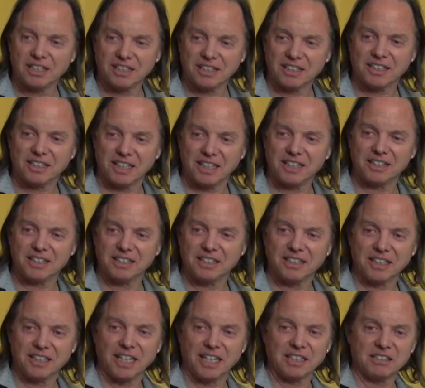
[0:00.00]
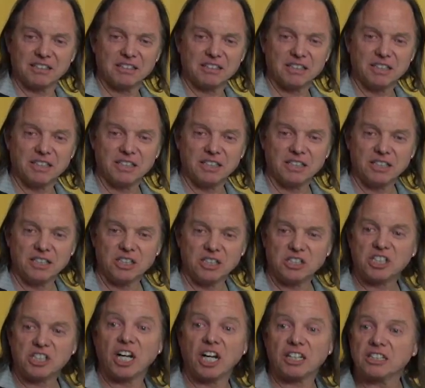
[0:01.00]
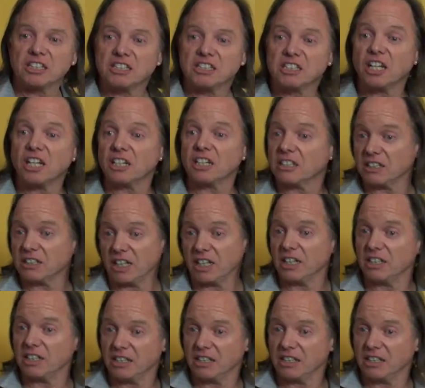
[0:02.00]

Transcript: okay, like chakra,